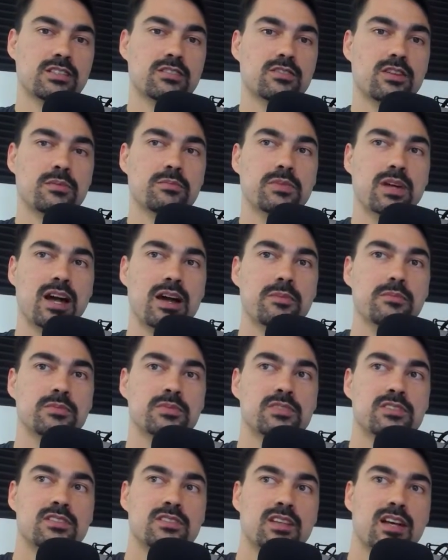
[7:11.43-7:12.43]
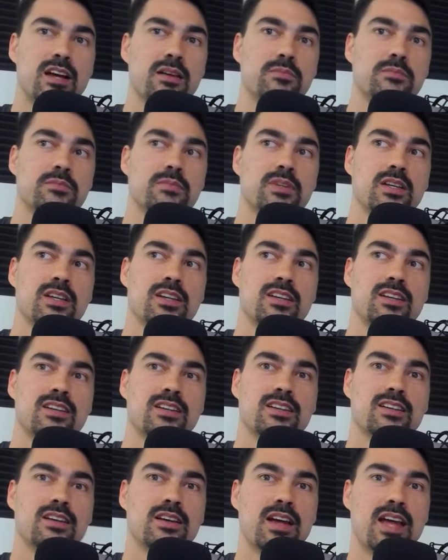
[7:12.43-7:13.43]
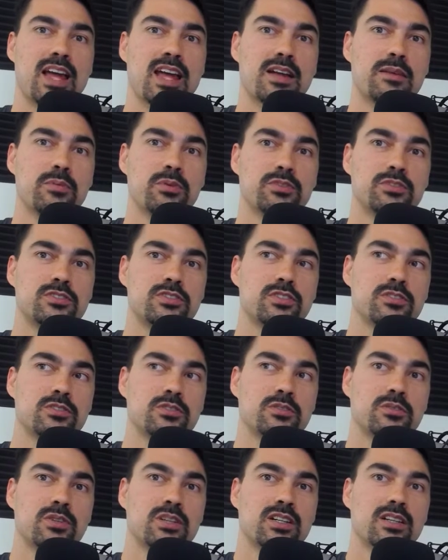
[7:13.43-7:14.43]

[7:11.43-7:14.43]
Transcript: So I'm I'm I'm able to